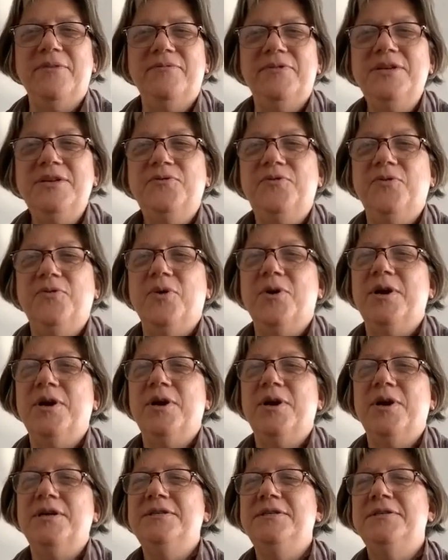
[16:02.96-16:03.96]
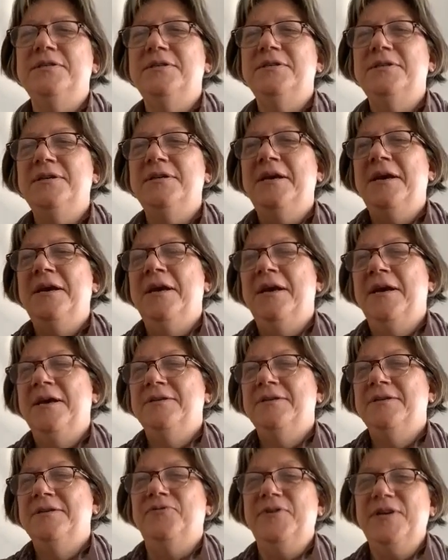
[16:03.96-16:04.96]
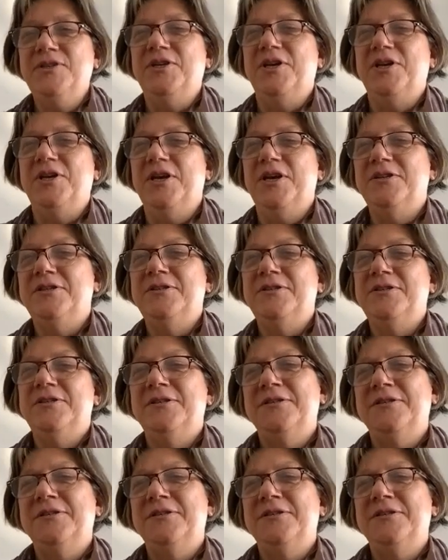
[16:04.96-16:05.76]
of these forests sufficient